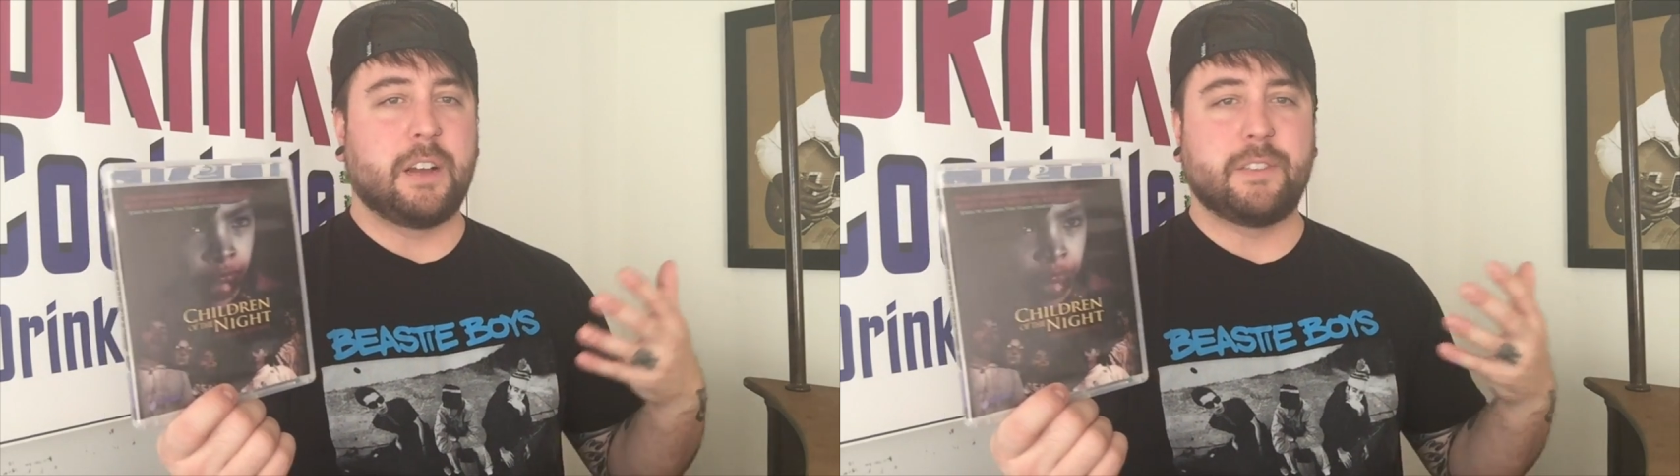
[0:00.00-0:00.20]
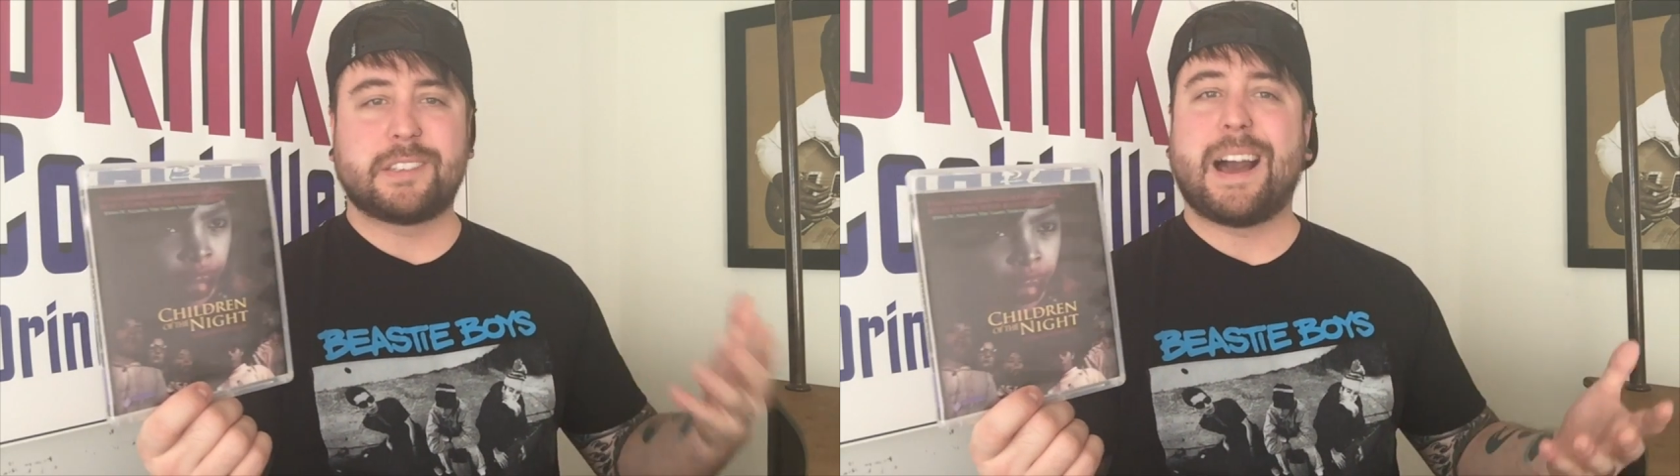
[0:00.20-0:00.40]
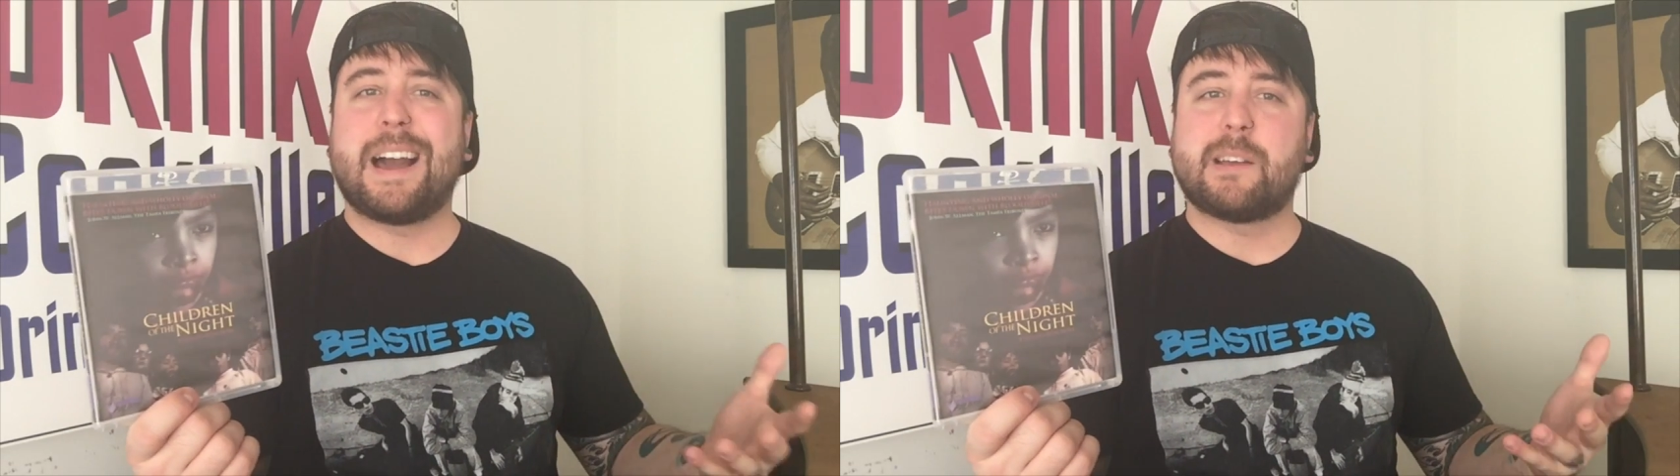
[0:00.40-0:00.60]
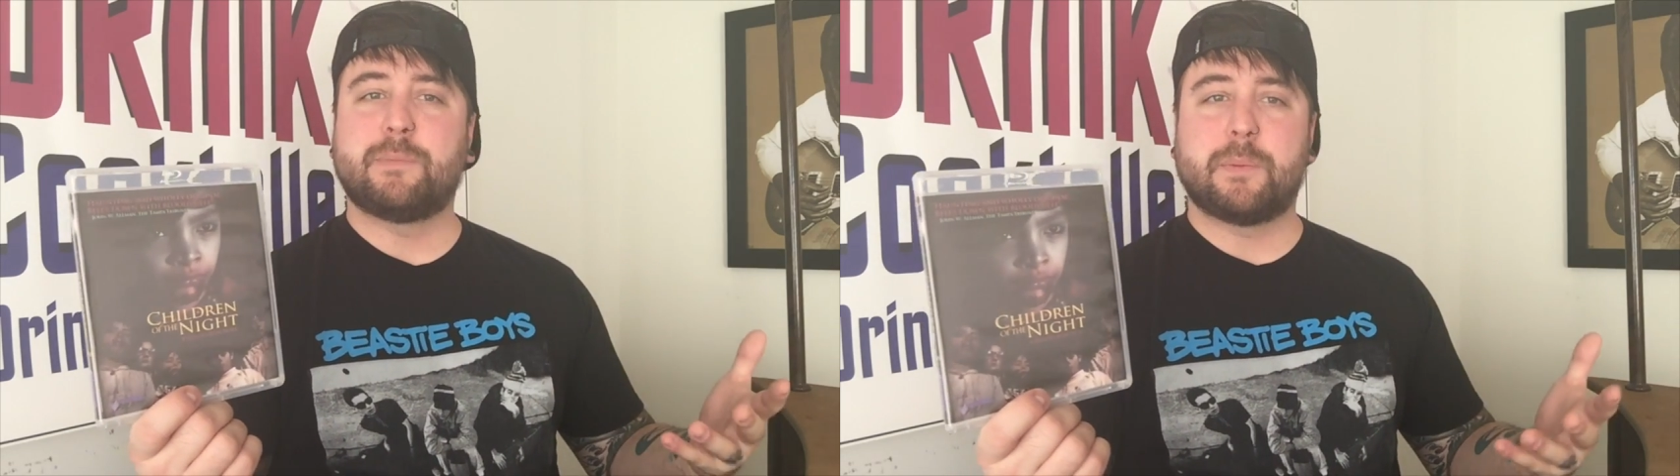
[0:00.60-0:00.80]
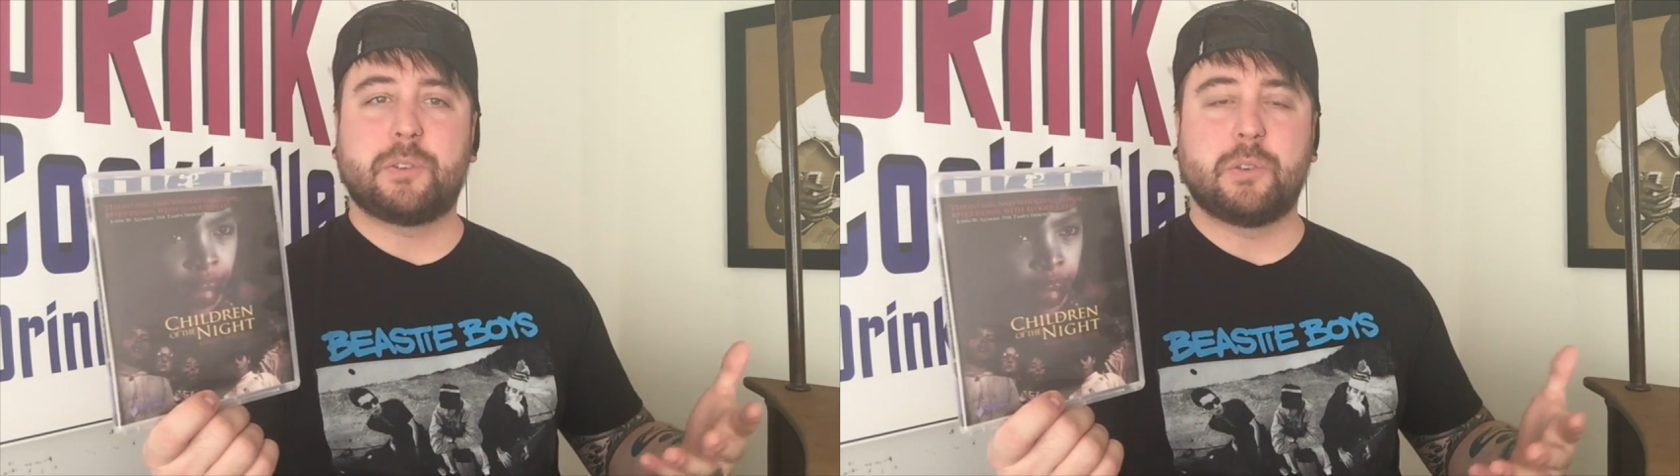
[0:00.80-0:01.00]
this guy
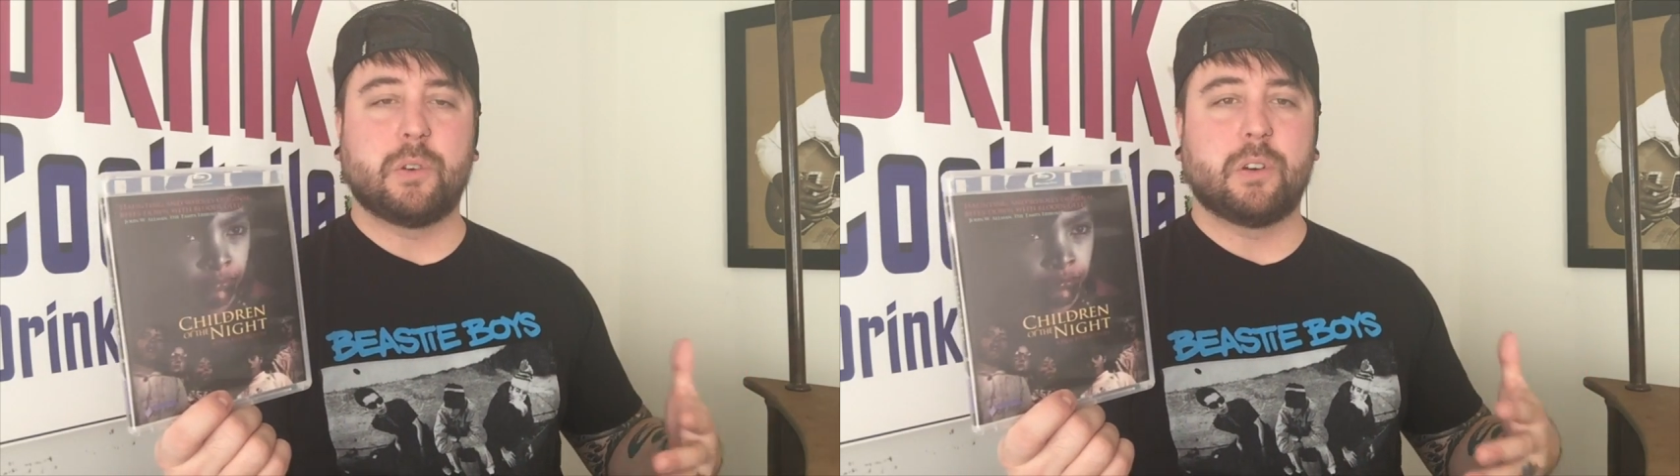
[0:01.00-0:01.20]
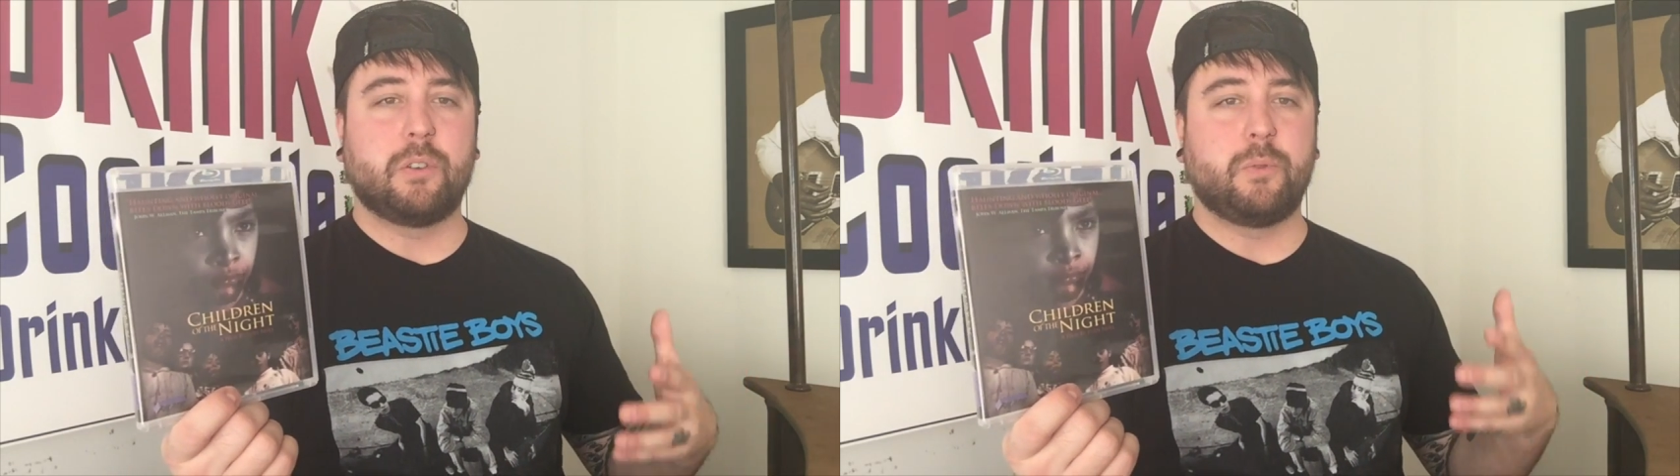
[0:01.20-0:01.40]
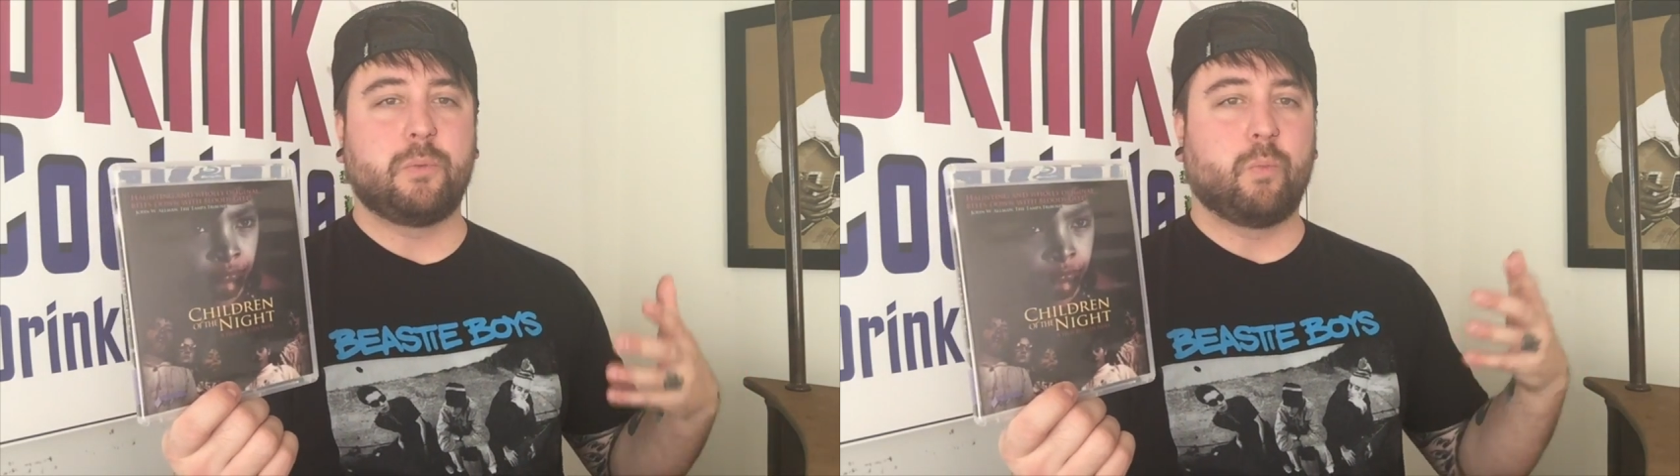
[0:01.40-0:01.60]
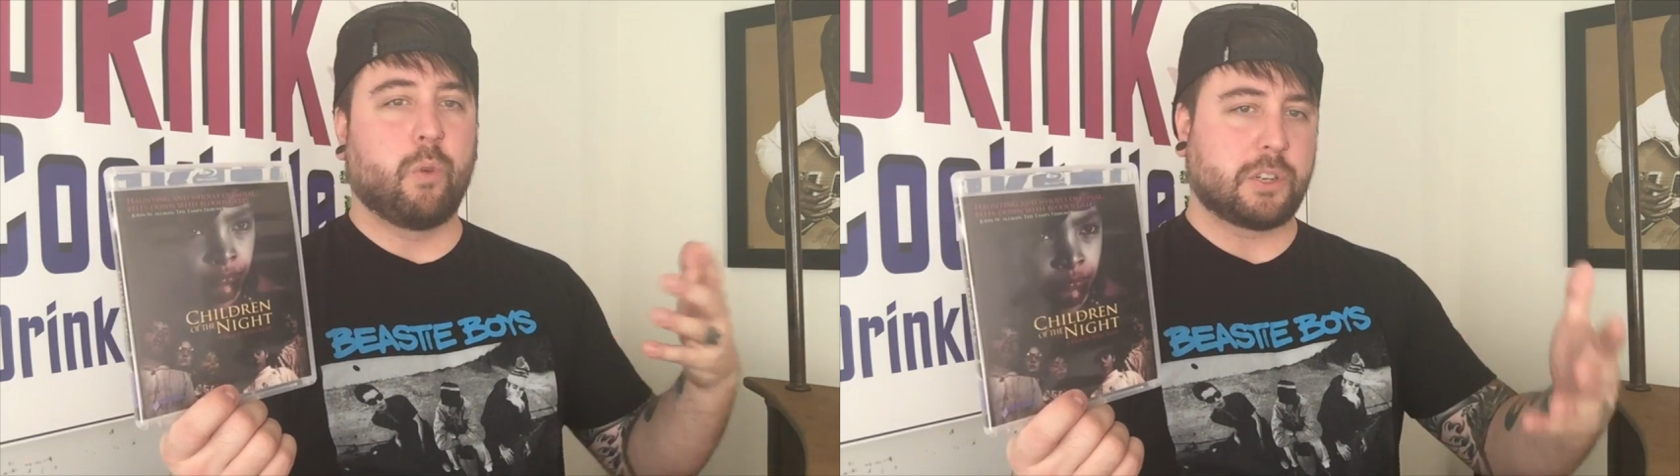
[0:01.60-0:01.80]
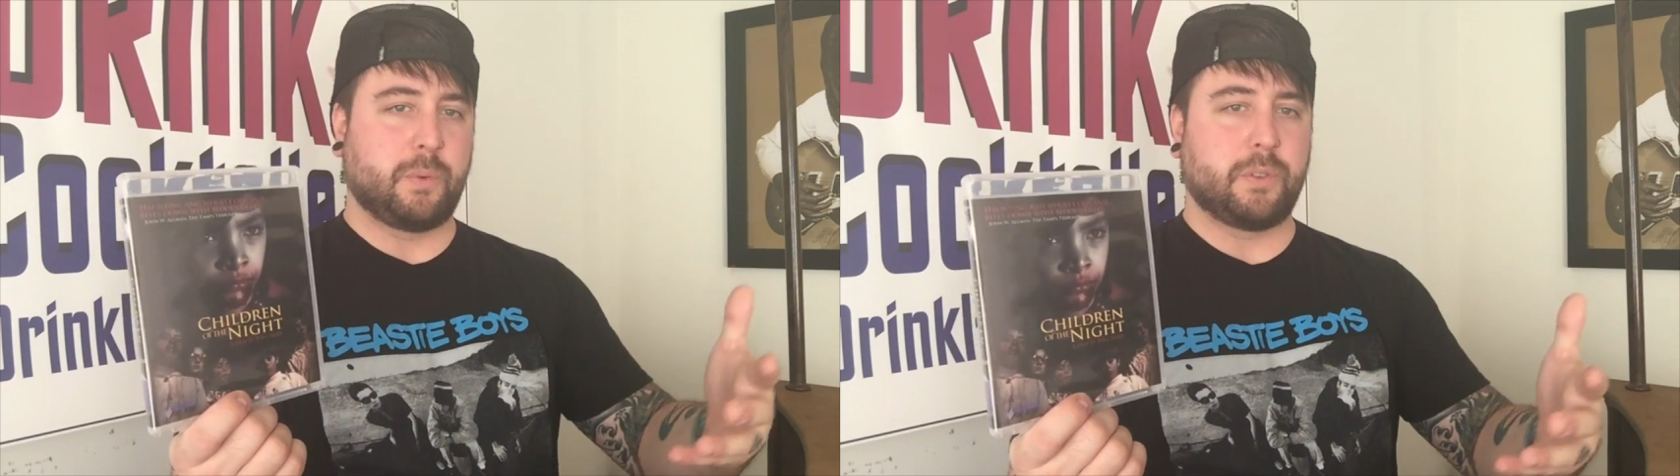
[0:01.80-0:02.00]
comes up to her who
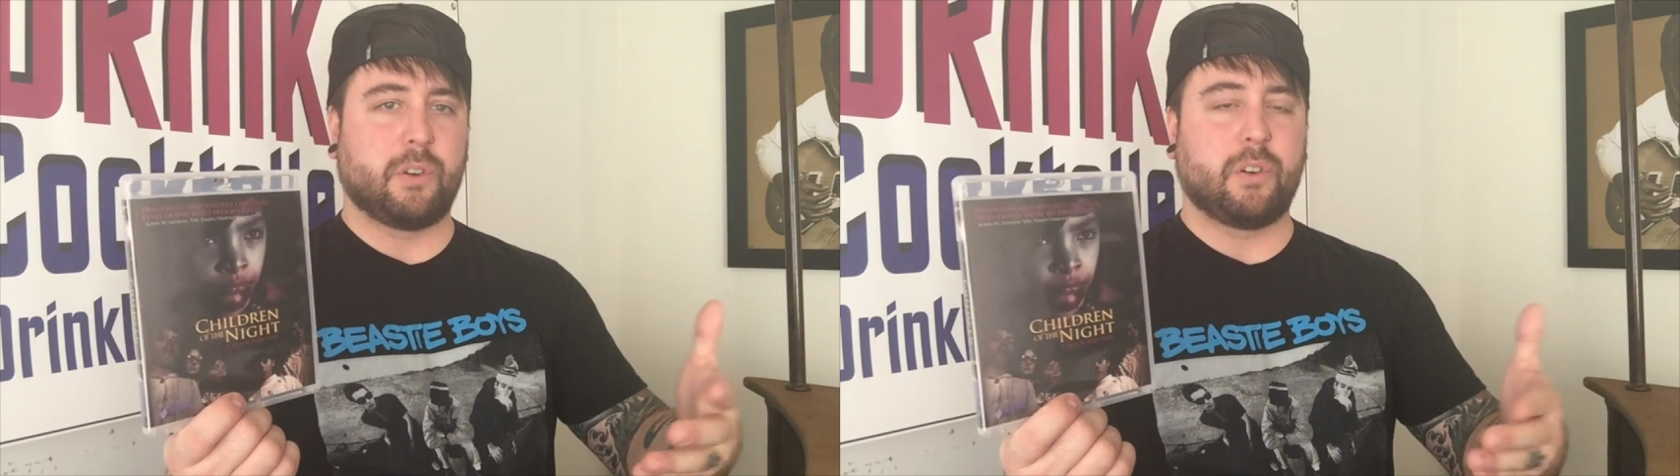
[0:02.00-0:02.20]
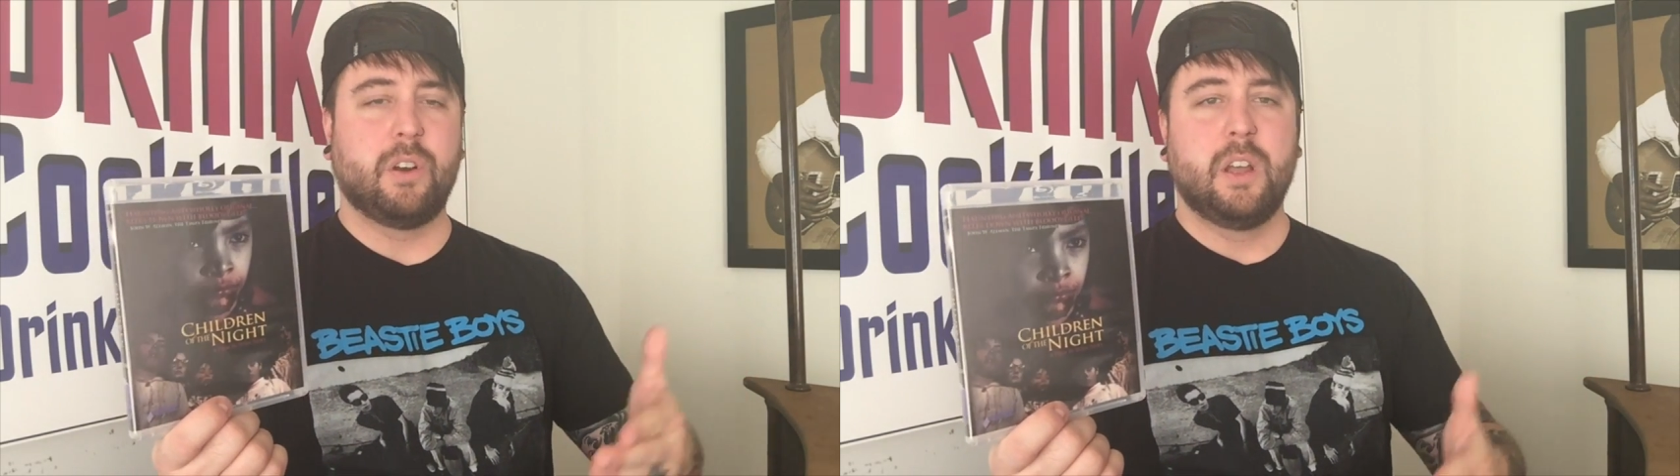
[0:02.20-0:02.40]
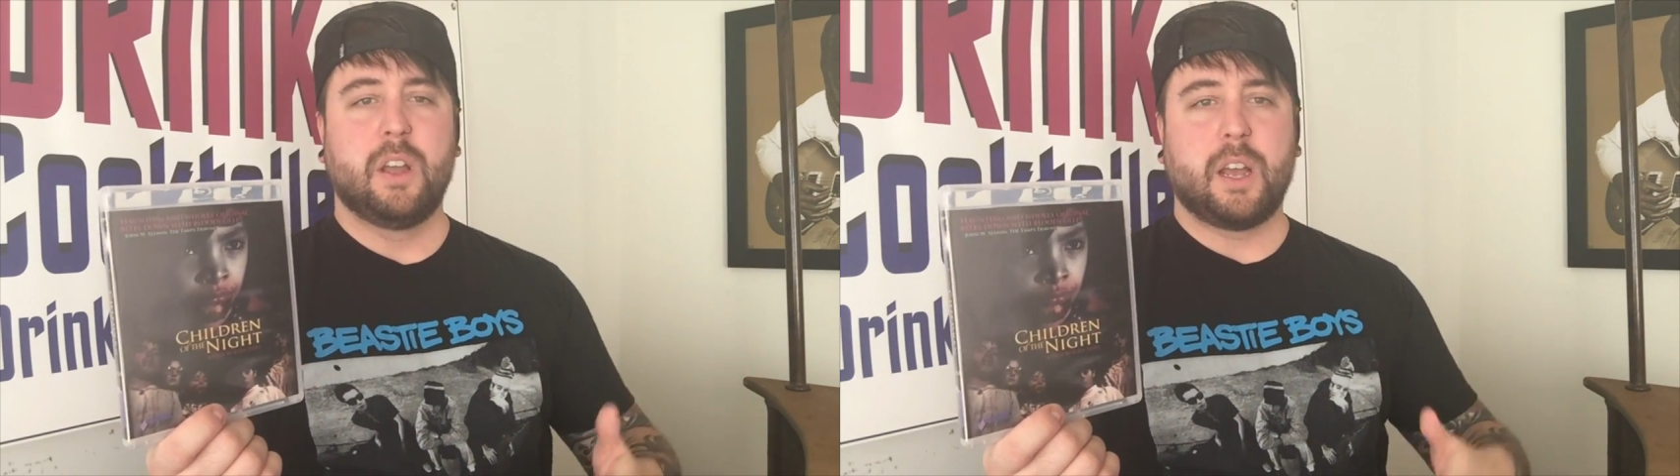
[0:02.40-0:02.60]
works with her,